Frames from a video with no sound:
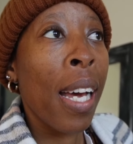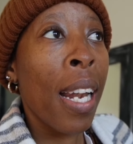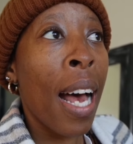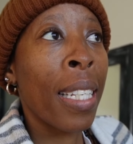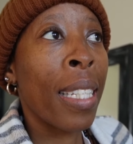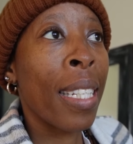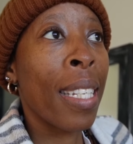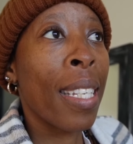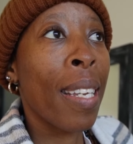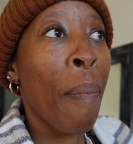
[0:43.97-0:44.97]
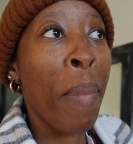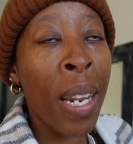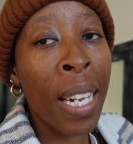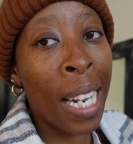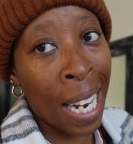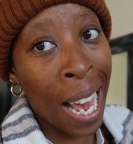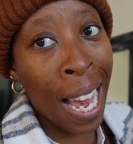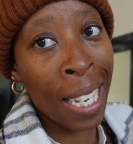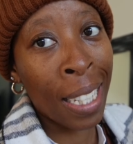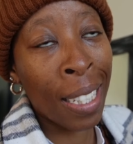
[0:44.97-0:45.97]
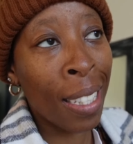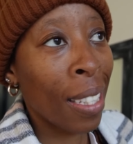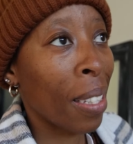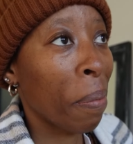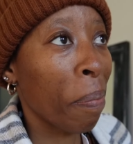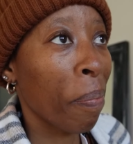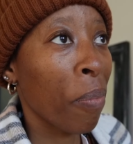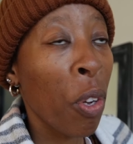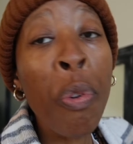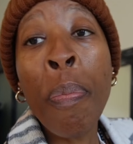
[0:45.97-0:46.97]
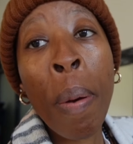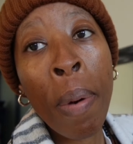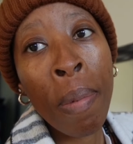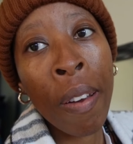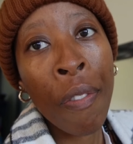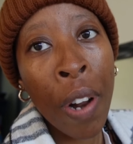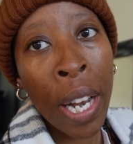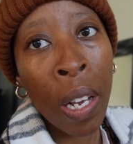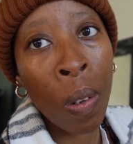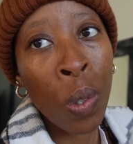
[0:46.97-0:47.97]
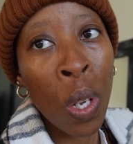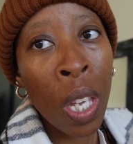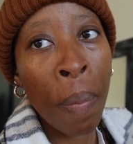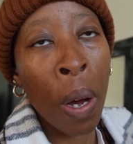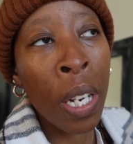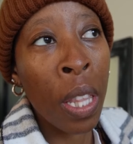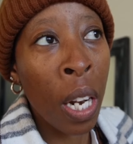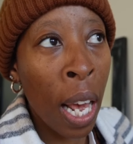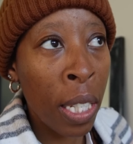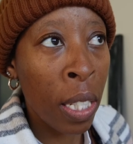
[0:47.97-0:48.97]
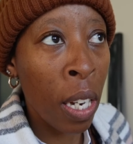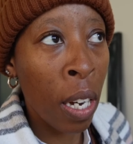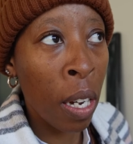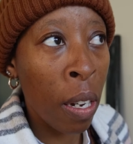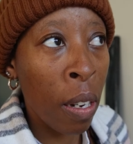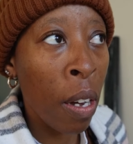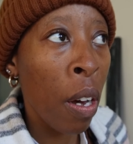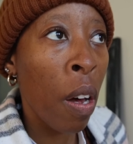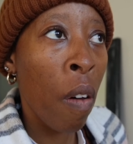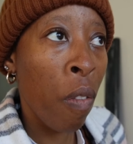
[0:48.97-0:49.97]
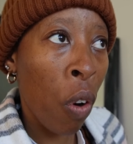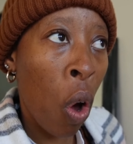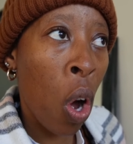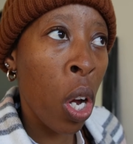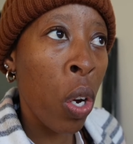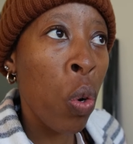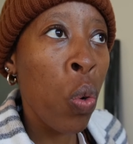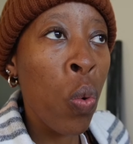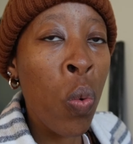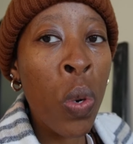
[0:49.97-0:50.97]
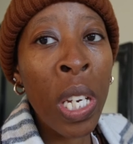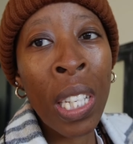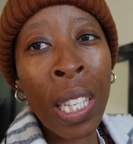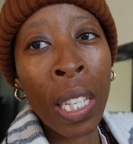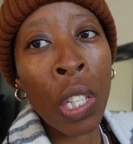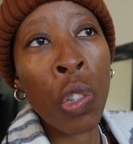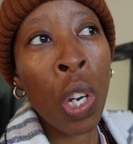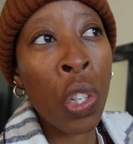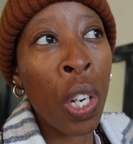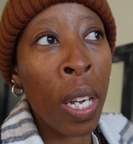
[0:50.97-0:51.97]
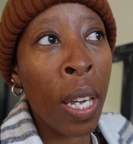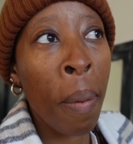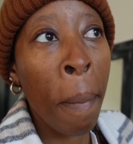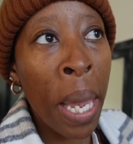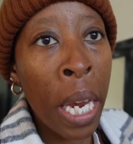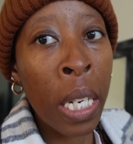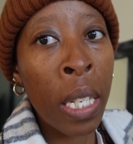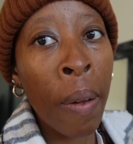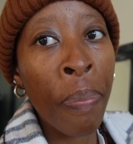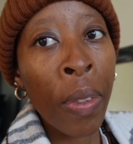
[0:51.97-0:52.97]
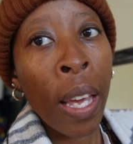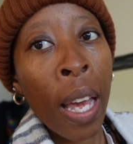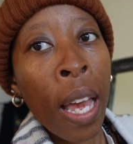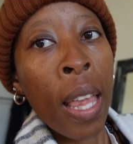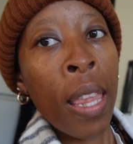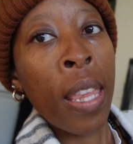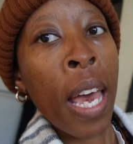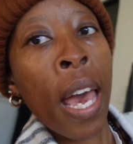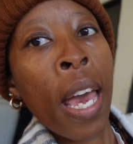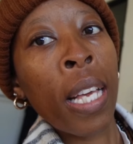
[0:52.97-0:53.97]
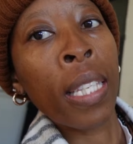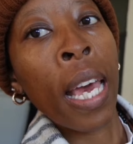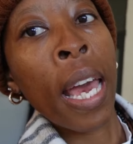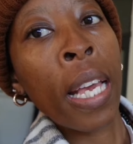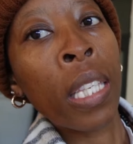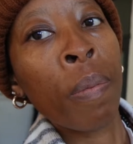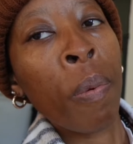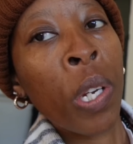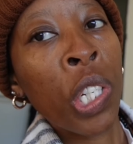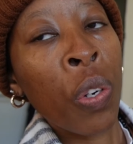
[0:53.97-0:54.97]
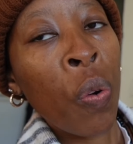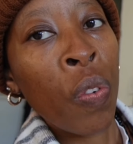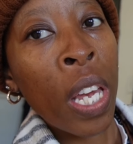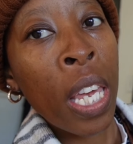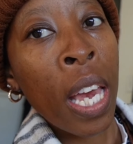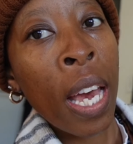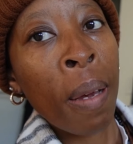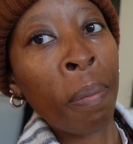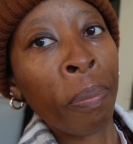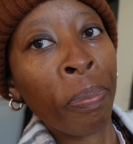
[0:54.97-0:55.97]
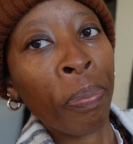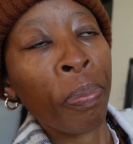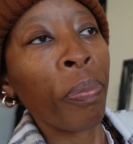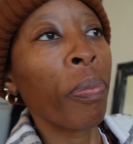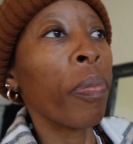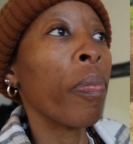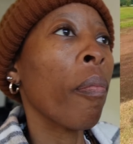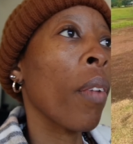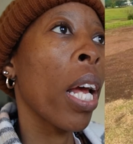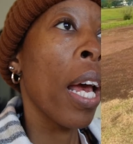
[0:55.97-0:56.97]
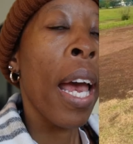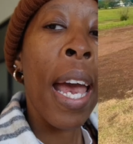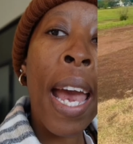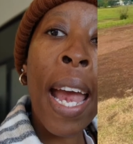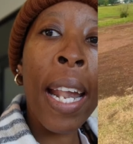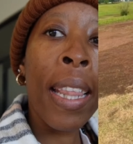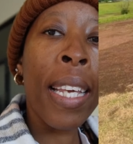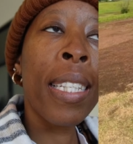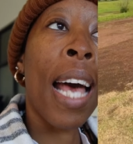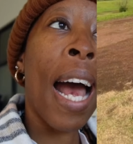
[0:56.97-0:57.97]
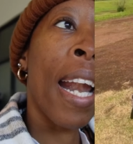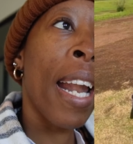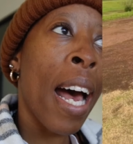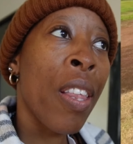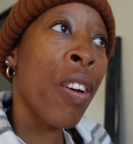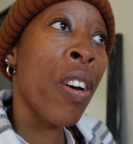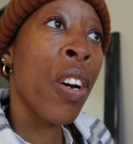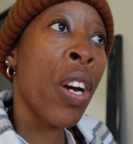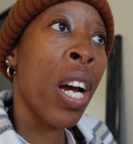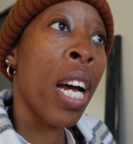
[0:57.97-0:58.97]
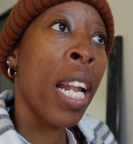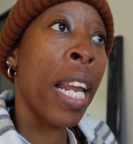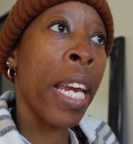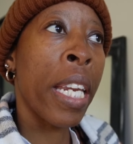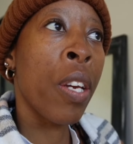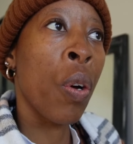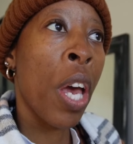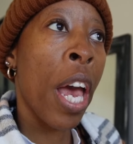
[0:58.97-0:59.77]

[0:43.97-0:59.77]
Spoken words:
last minute clients. Remember my friend I was talking about in the last vlog who needs a Seshoeshoe maid? There is her inspiration over here. And there's another lady